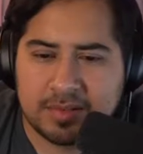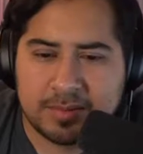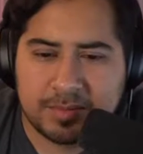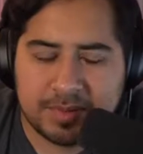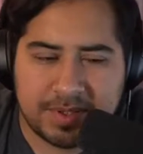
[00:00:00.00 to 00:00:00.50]

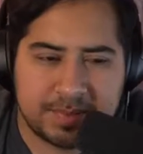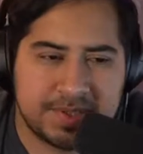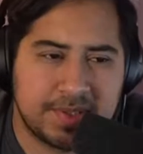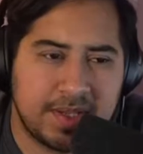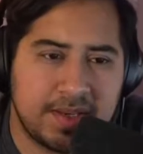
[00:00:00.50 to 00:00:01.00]
Let me put up the
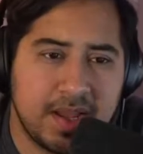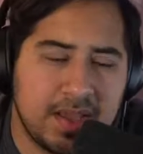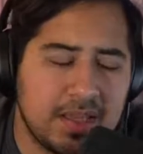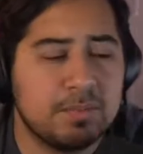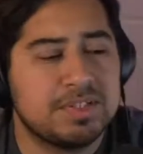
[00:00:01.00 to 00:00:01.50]
episode again.
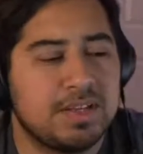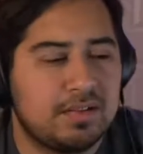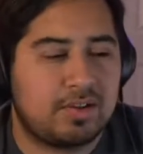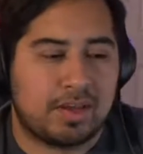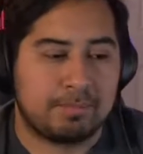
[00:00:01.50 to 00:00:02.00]
It was
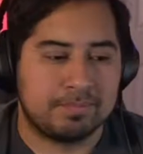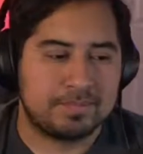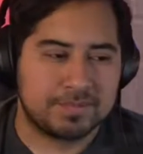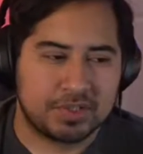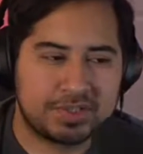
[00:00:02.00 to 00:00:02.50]
okay.
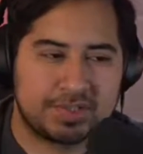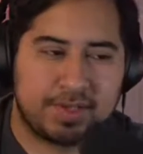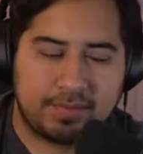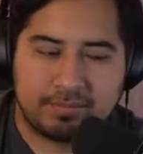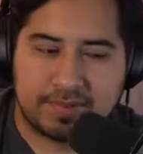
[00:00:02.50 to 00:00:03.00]
So here's the
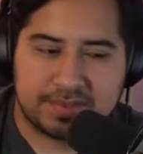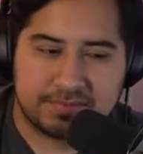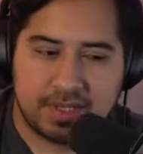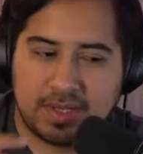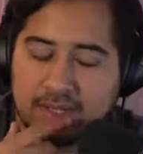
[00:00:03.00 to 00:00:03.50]
thing.
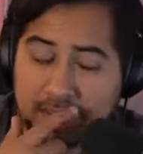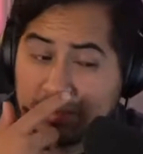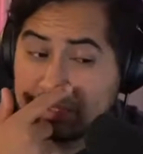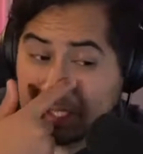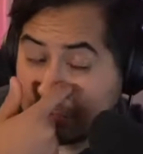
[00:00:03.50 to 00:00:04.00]

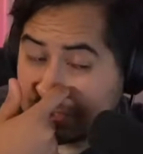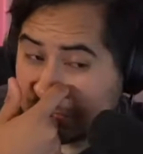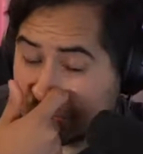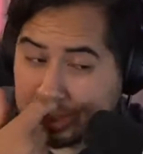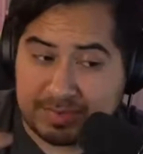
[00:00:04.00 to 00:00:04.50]
It was
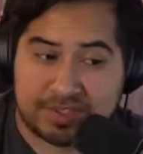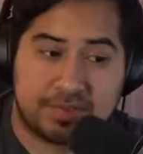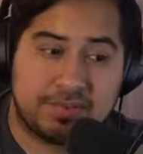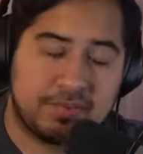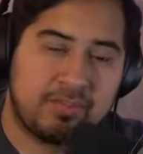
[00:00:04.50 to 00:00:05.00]
a good
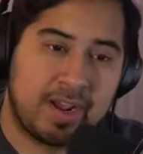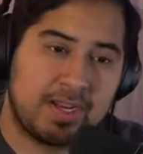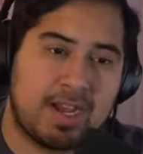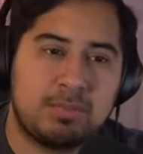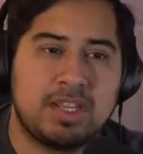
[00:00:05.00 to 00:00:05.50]
episode,
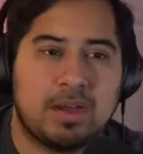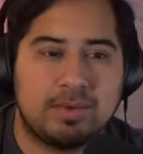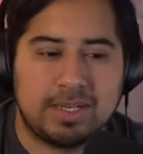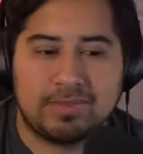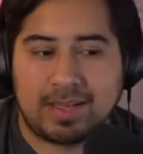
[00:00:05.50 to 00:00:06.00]
right? I
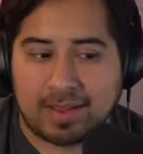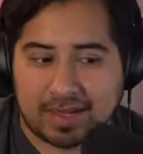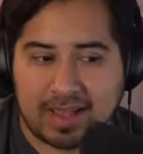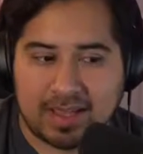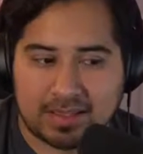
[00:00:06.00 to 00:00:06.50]
would give it like
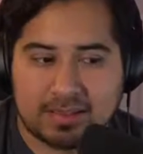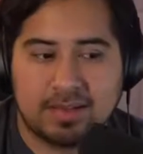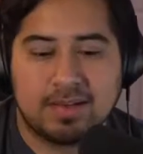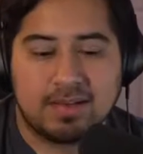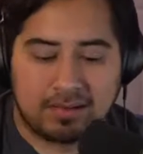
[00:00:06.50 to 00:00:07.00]
an 8,
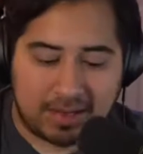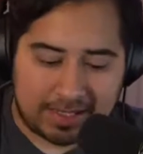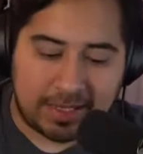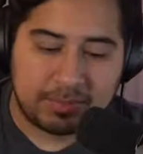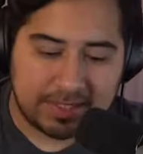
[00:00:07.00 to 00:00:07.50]

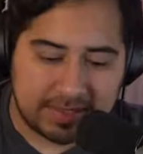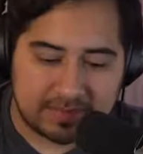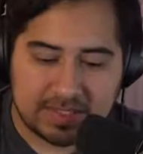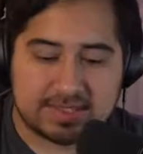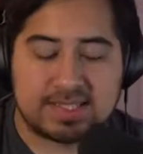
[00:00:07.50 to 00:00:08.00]
like I would
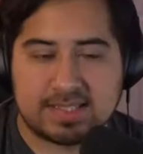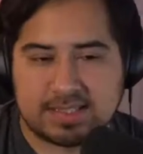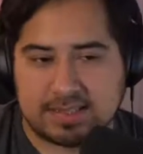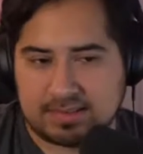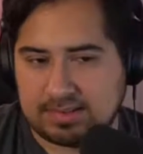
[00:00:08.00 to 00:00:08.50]
give the
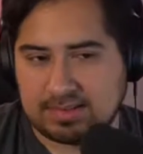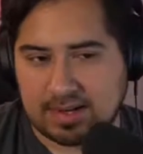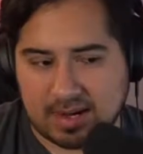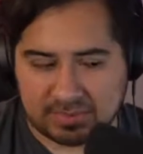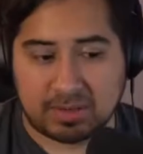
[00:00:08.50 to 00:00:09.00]
season.
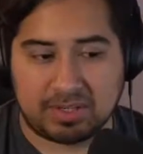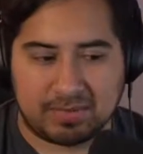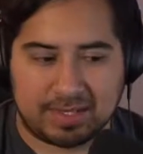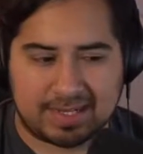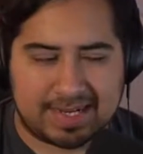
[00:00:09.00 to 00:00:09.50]
I would
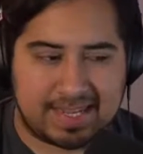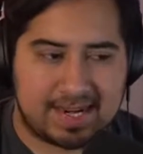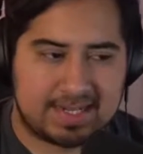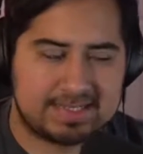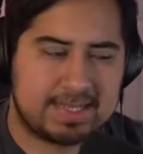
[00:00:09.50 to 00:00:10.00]
give it like an
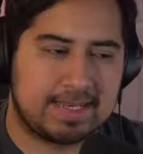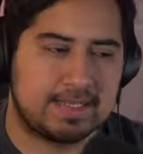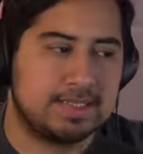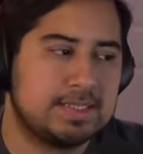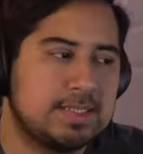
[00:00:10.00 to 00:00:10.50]
8 out of
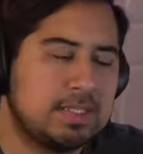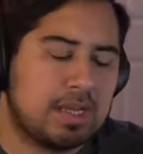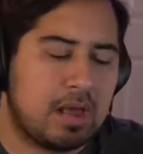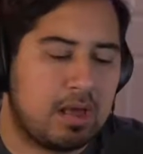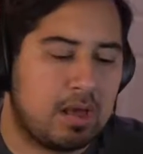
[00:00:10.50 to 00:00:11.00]
10.
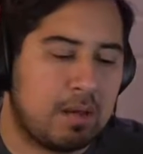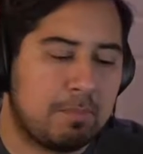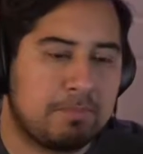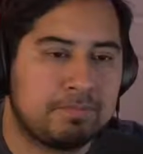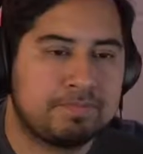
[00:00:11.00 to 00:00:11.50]

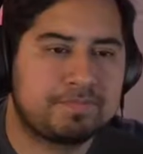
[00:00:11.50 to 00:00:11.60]
Um,